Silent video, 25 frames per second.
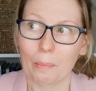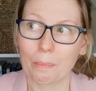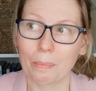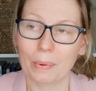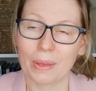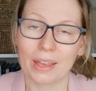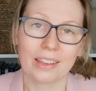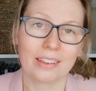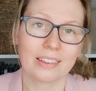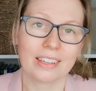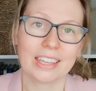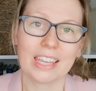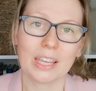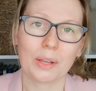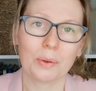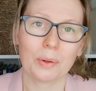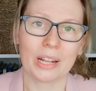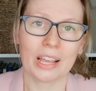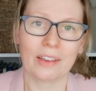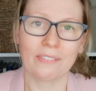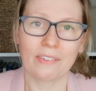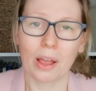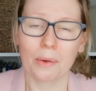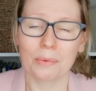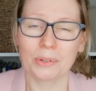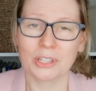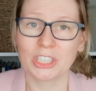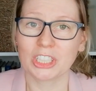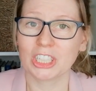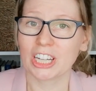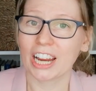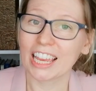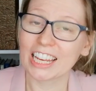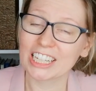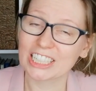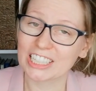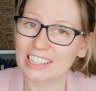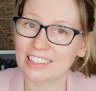But equally, if I was
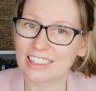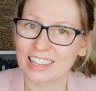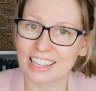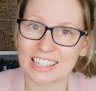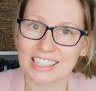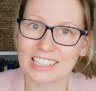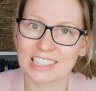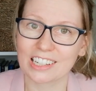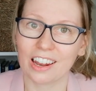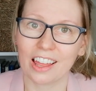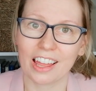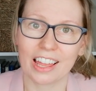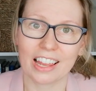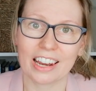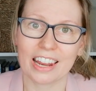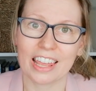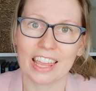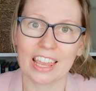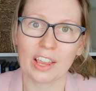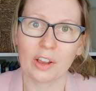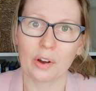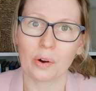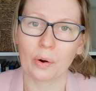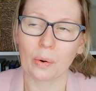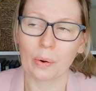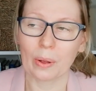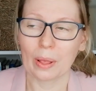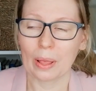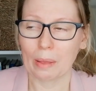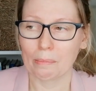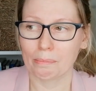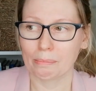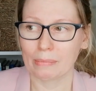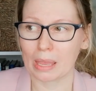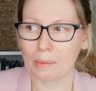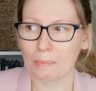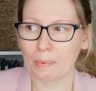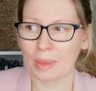changing things slightly or
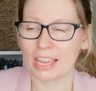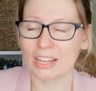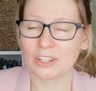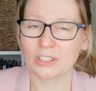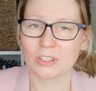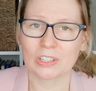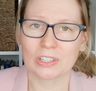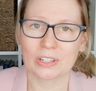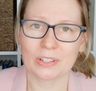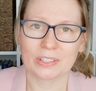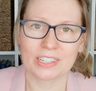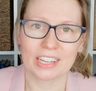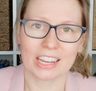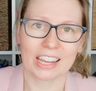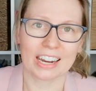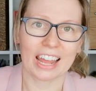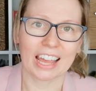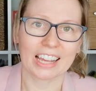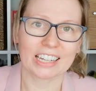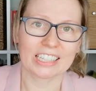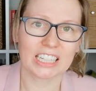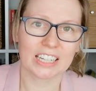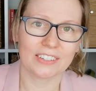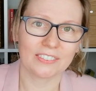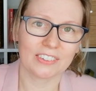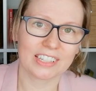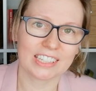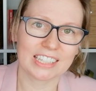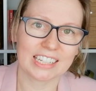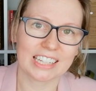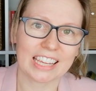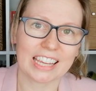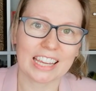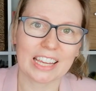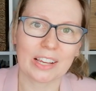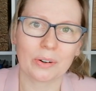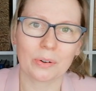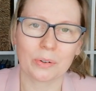maybe introducing an
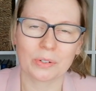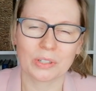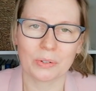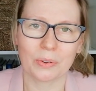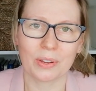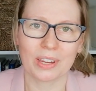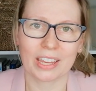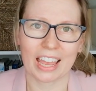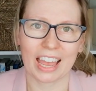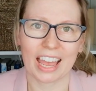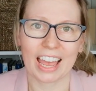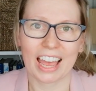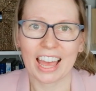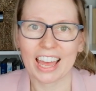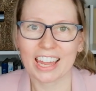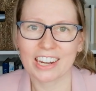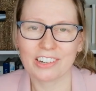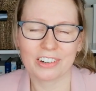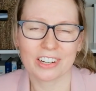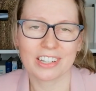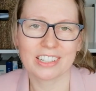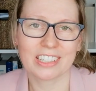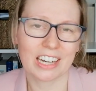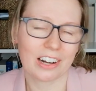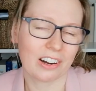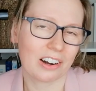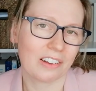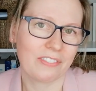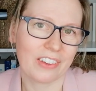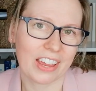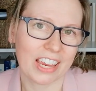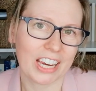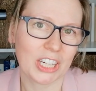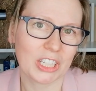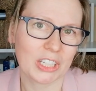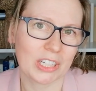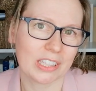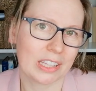activity or doing a handwritten
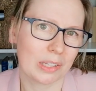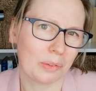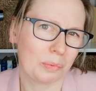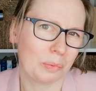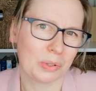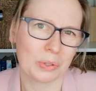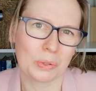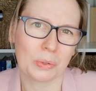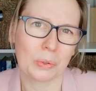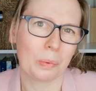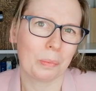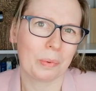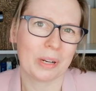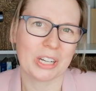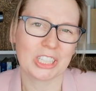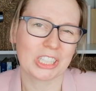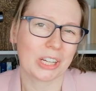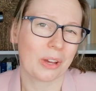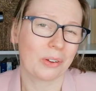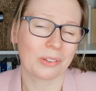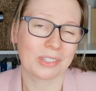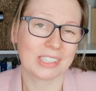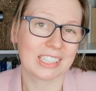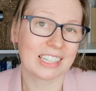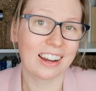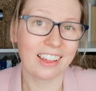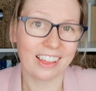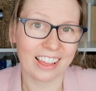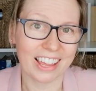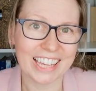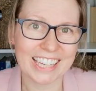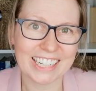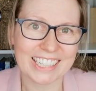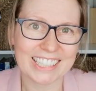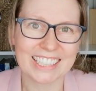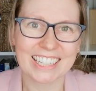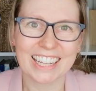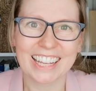derivation that was normally shown on
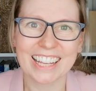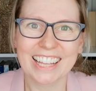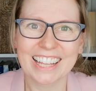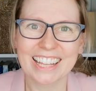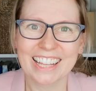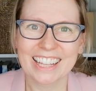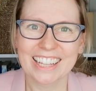slides,